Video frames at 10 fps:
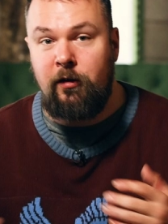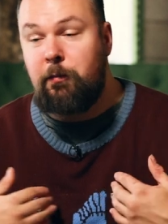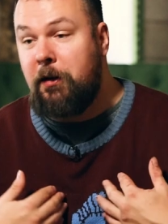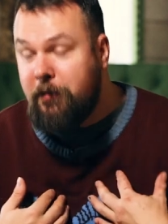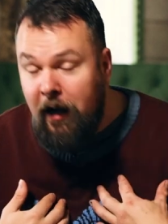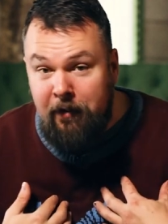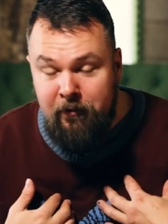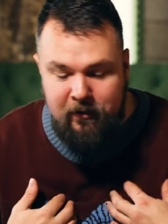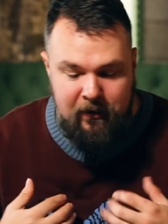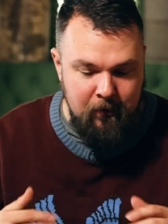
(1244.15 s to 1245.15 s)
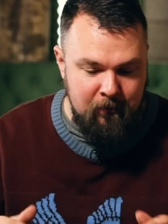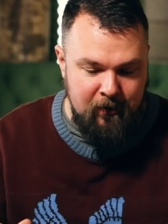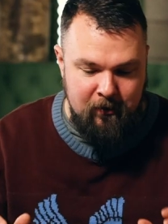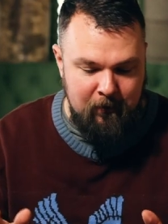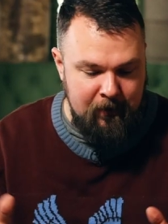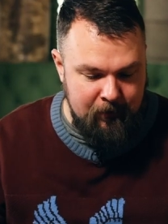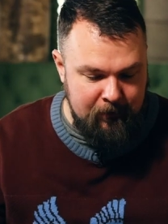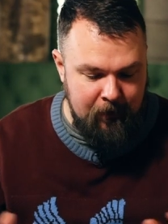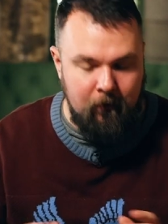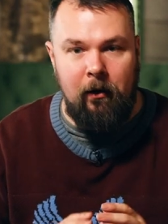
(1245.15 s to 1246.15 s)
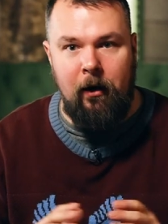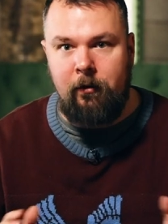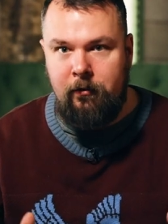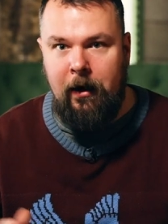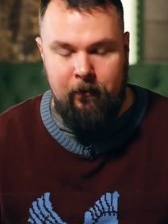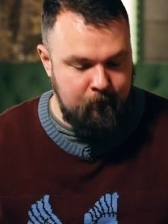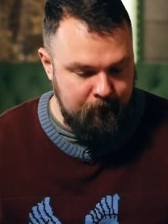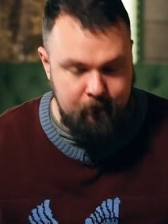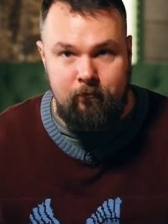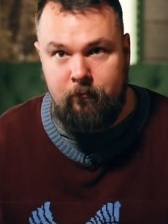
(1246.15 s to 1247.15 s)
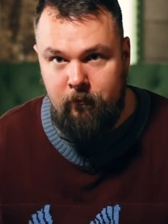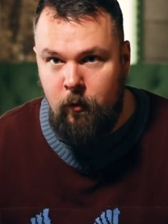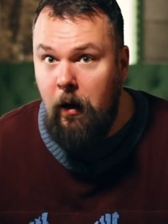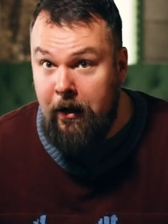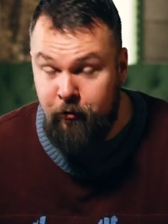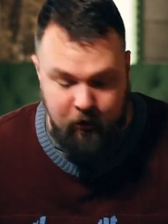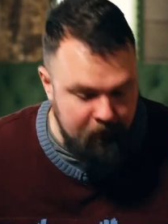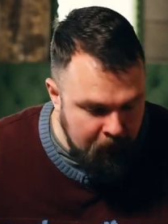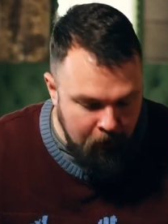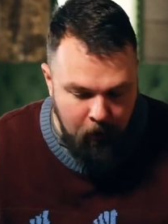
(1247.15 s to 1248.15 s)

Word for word: Just because I haven't seen them doesn't mean that they're not ancient.